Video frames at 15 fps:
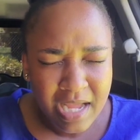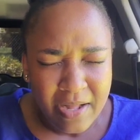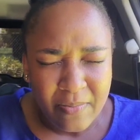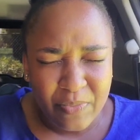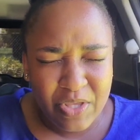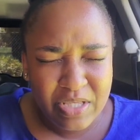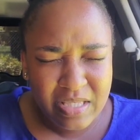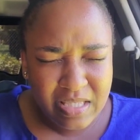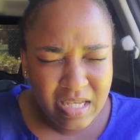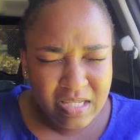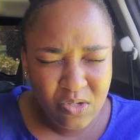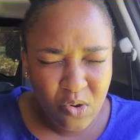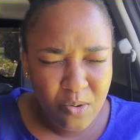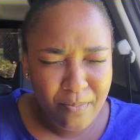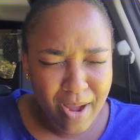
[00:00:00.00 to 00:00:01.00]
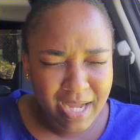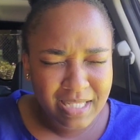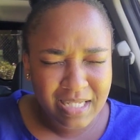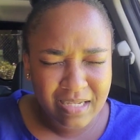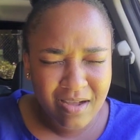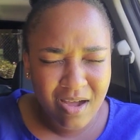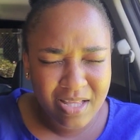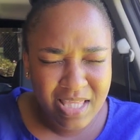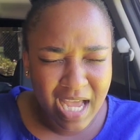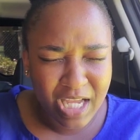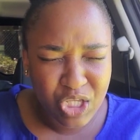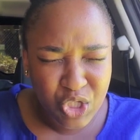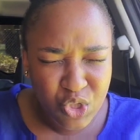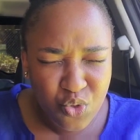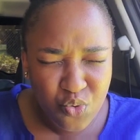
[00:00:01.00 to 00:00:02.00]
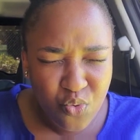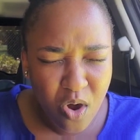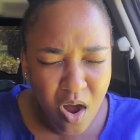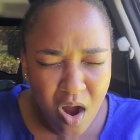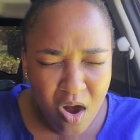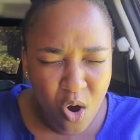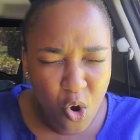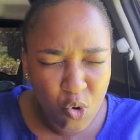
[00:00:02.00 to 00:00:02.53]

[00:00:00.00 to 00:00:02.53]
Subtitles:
it says, almighty God, that you are